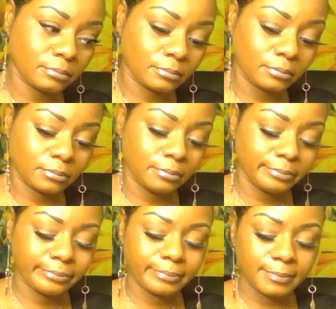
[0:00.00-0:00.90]

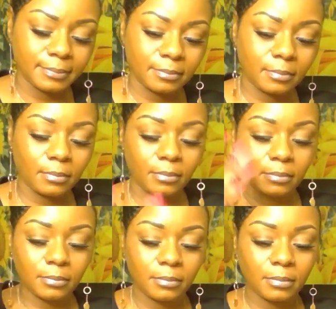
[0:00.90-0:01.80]

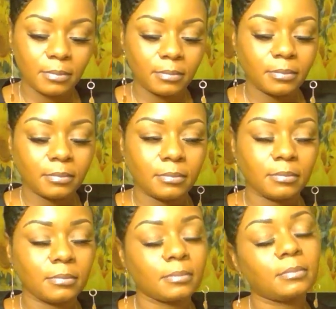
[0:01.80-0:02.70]

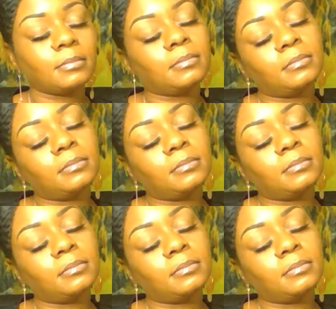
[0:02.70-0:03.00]
Nobody speaks.